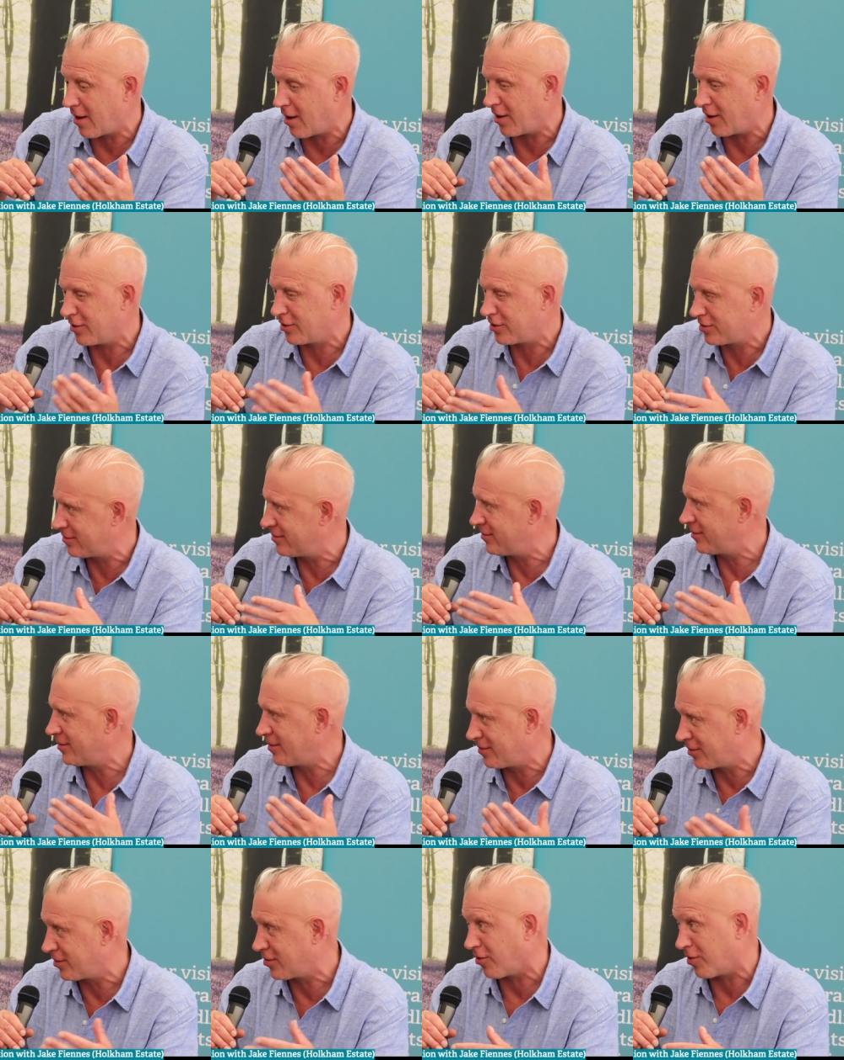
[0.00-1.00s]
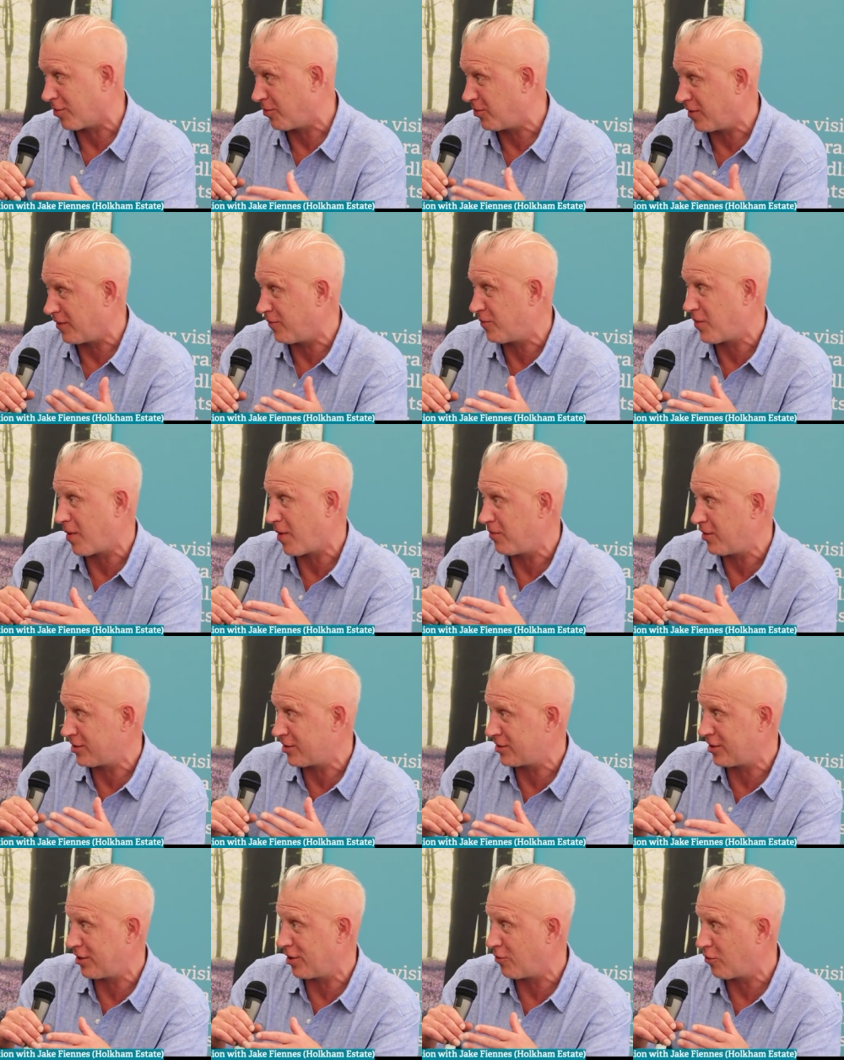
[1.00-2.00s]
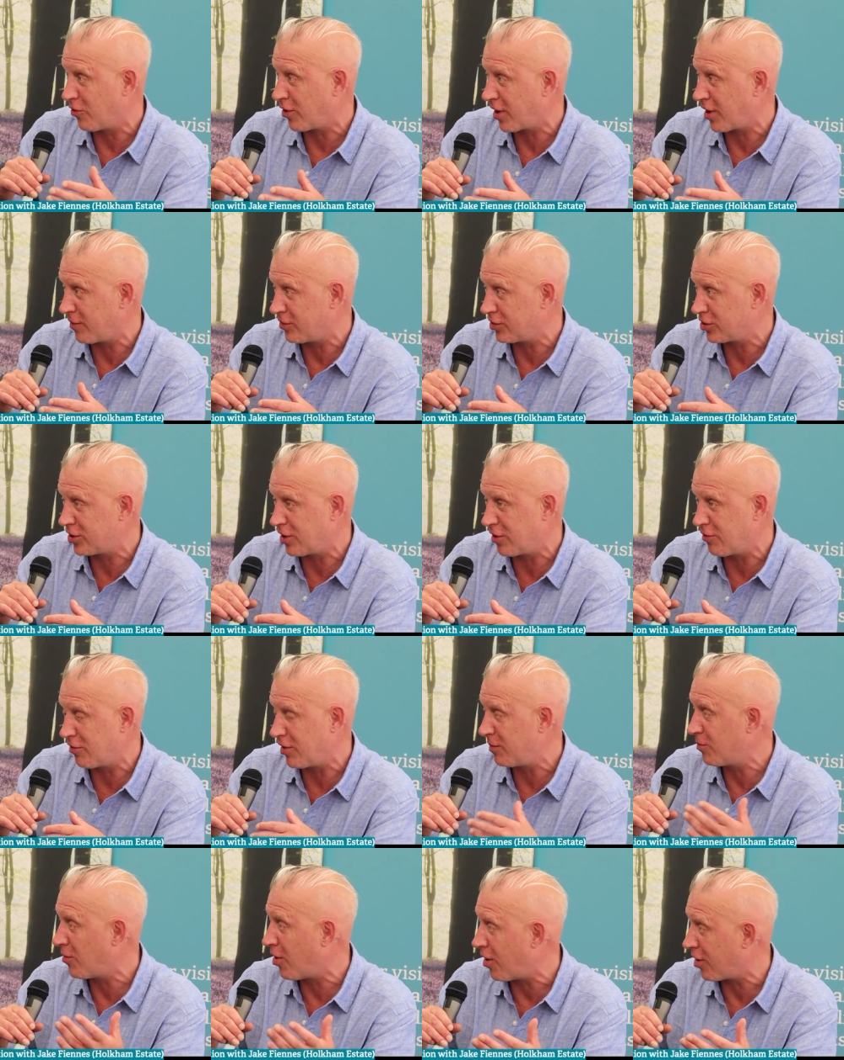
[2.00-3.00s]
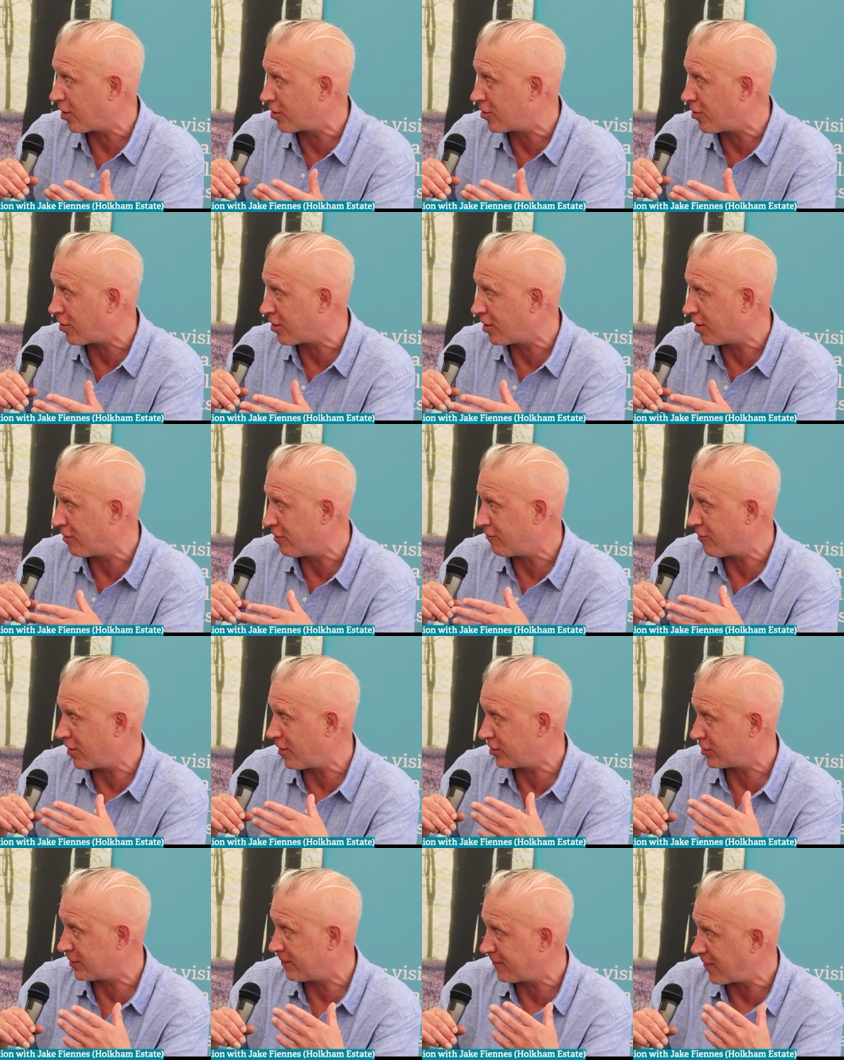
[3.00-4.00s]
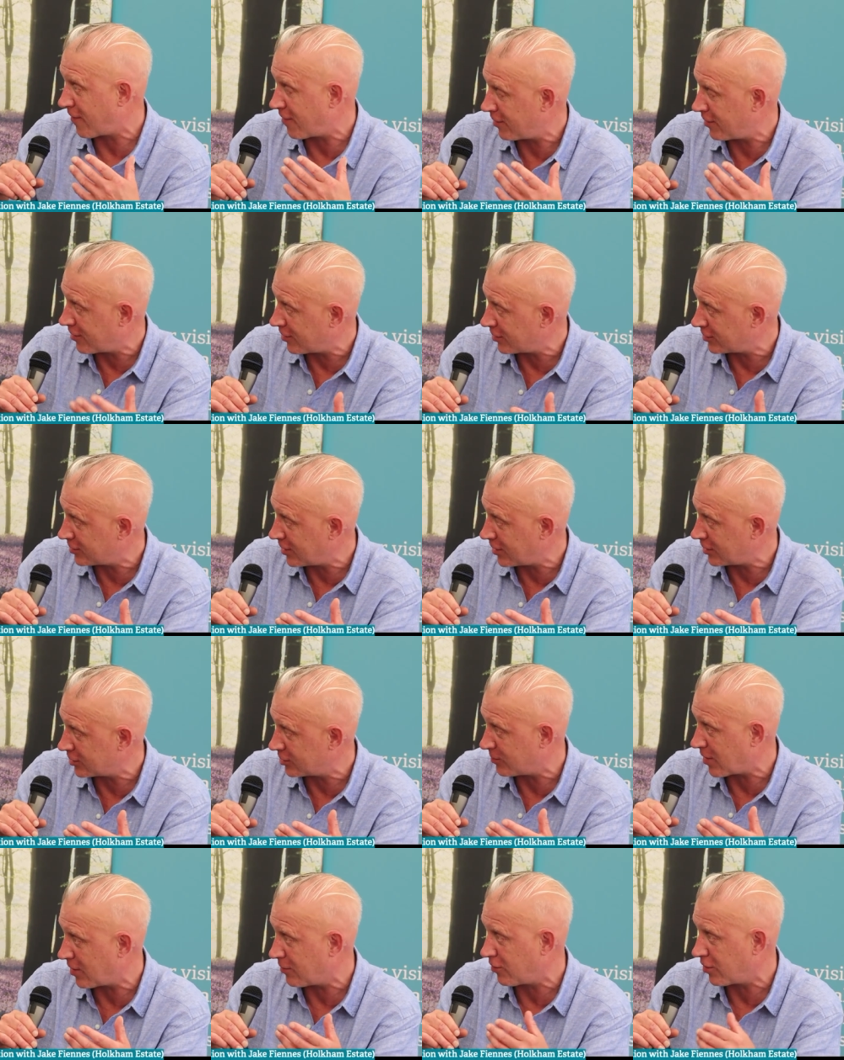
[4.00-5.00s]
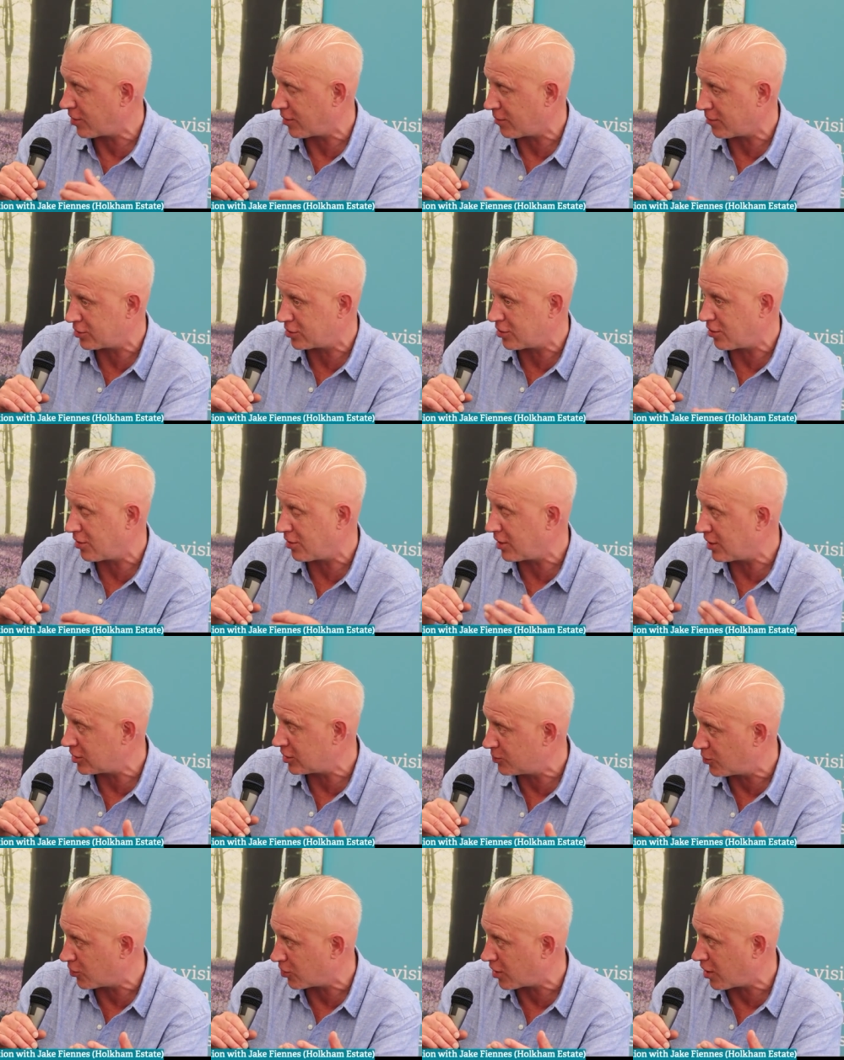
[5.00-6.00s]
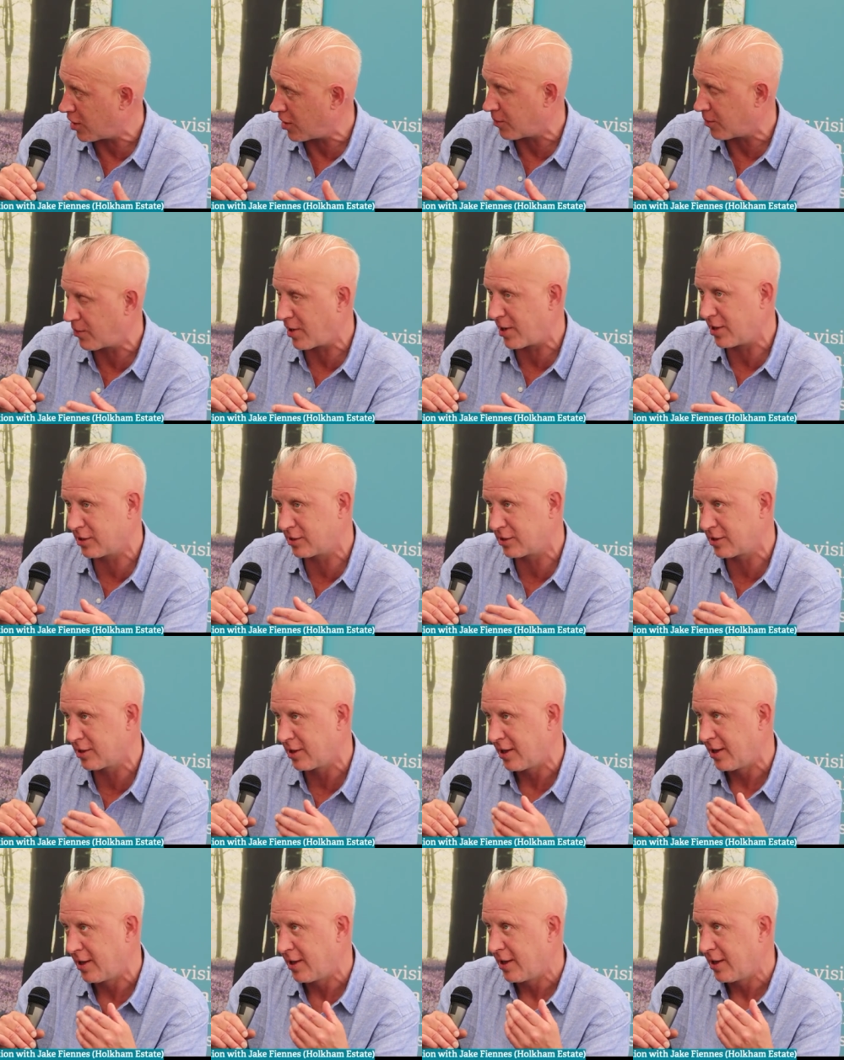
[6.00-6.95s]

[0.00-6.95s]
I got a bit of publicity on what I was doing. Mark Cocker wrote some very nice things about what I was doing in his book, Our Place.